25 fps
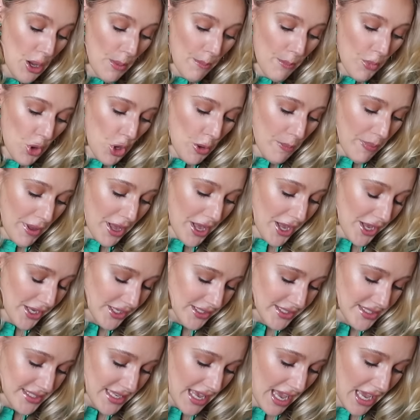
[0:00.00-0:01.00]
More
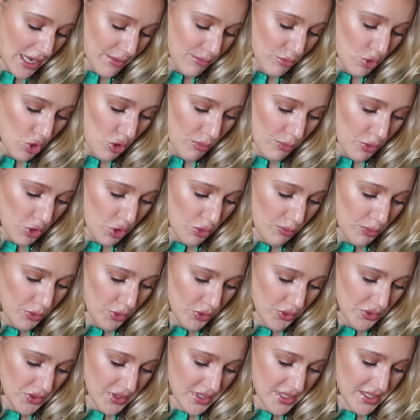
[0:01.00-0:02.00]
birds and more
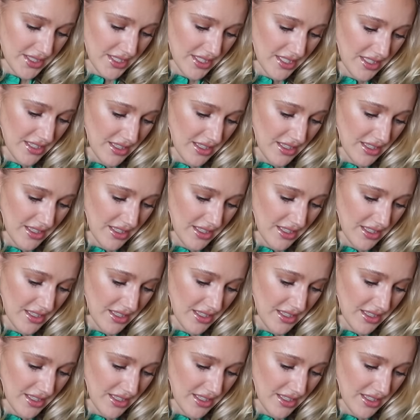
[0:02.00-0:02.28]
baubles.